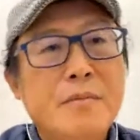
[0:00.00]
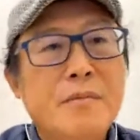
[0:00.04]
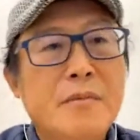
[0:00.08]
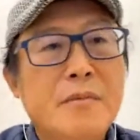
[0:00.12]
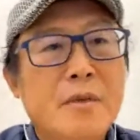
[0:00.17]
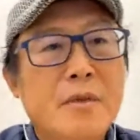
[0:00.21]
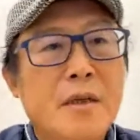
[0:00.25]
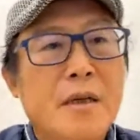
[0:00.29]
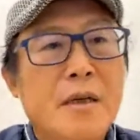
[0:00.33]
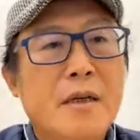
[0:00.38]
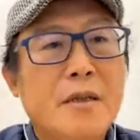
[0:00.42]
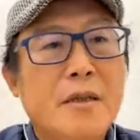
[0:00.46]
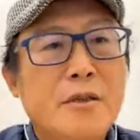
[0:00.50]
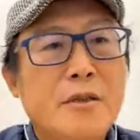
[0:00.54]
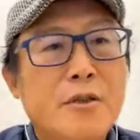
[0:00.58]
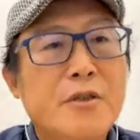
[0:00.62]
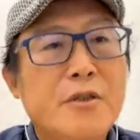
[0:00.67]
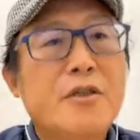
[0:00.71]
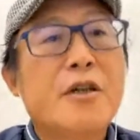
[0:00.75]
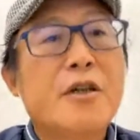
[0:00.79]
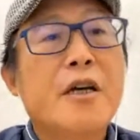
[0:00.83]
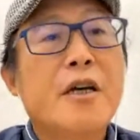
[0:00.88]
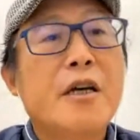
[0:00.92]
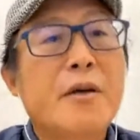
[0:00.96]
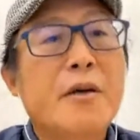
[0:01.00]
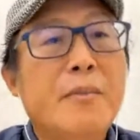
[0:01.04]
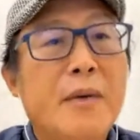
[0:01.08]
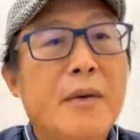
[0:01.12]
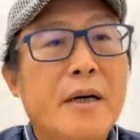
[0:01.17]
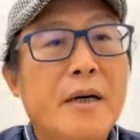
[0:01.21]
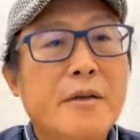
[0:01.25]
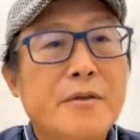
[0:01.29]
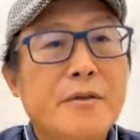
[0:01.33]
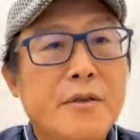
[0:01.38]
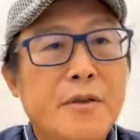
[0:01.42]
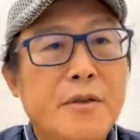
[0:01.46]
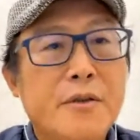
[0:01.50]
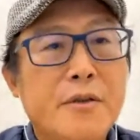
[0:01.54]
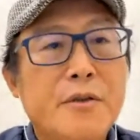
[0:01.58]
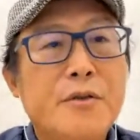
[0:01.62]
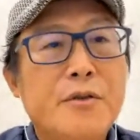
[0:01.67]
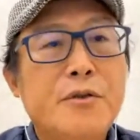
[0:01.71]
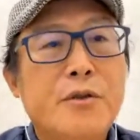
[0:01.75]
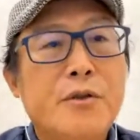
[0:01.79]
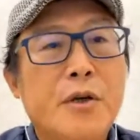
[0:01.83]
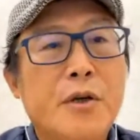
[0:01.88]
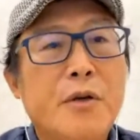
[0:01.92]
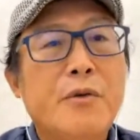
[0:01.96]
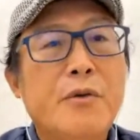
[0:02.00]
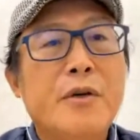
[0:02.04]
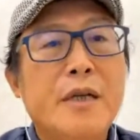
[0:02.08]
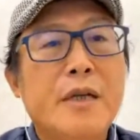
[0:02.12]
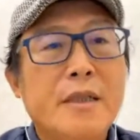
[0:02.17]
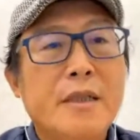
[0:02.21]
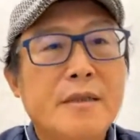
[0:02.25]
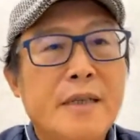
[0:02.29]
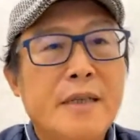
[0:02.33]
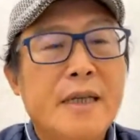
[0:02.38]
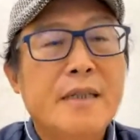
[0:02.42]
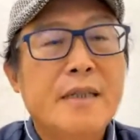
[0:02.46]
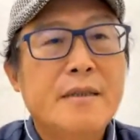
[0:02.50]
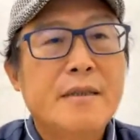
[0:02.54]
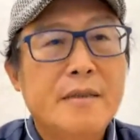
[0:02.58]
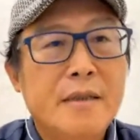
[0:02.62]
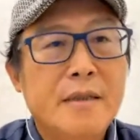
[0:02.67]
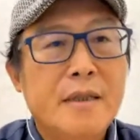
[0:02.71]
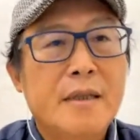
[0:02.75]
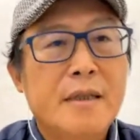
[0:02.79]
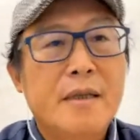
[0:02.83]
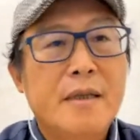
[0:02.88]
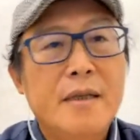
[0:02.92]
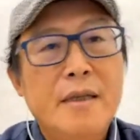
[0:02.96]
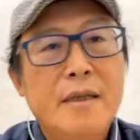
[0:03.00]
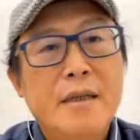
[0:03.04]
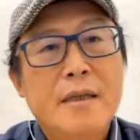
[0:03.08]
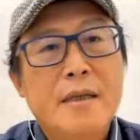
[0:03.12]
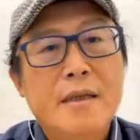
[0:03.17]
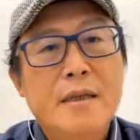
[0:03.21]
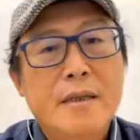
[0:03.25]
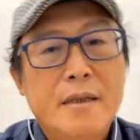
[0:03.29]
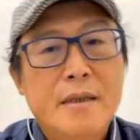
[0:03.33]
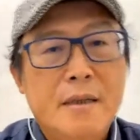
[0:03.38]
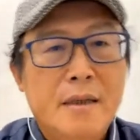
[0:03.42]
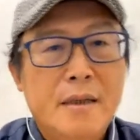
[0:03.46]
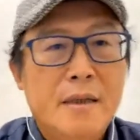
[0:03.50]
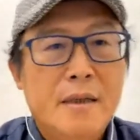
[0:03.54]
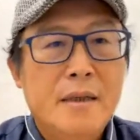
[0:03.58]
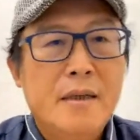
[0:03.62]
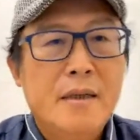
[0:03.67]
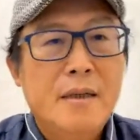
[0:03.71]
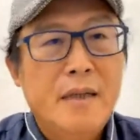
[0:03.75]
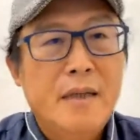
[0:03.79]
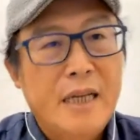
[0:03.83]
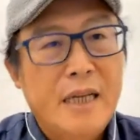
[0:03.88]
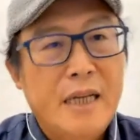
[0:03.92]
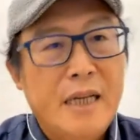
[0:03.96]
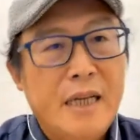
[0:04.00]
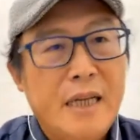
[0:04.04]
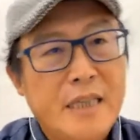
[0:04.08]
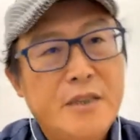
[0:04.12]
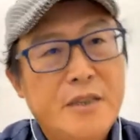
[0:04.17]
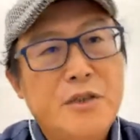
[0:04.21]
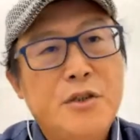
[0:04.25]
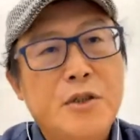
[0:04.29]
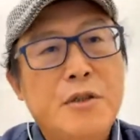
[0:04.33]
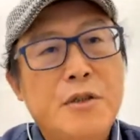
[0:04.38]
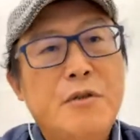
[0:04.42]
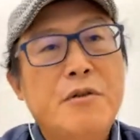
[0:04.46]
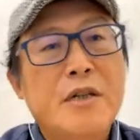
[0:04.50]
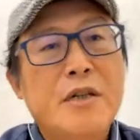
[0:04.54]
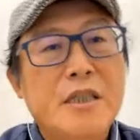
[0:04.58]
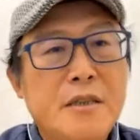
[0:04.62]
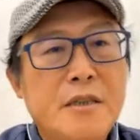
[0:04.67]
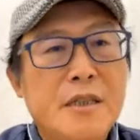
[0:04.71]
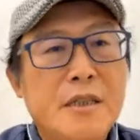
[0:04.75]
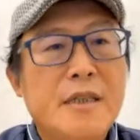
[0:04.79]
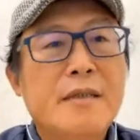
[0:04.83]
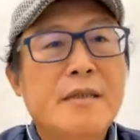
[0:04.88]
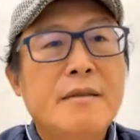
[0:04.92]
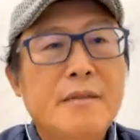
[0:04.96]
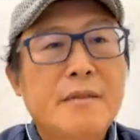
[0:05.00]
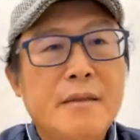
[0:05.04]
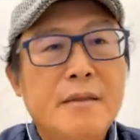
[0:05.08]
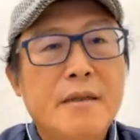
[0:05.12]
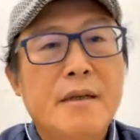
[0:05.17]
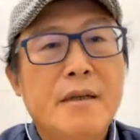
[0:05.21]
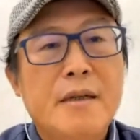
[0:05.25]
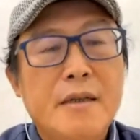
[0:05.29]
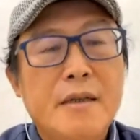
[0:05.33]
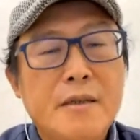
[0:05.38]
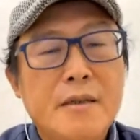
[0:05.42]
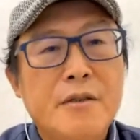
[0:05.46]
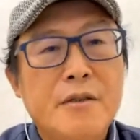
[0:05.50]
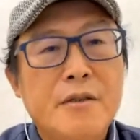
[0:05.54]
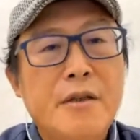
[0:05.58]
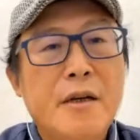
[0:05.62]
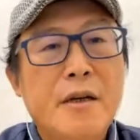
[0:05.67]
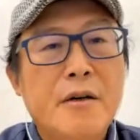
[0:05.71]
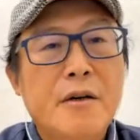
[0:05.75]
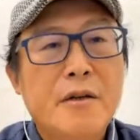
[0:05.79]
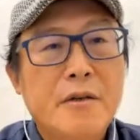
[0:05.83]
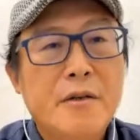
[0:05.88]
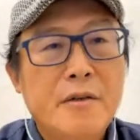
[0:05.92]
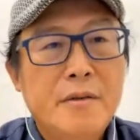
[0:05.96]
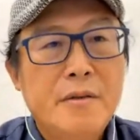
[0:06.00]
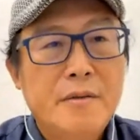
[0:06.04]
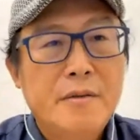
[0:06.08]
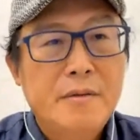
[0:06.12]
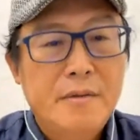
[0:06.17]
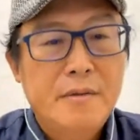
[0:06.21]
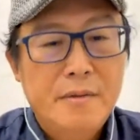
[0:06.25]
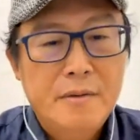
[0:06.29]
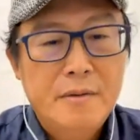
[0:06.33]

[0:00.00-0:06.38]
have some film to talking about the story that the next generation.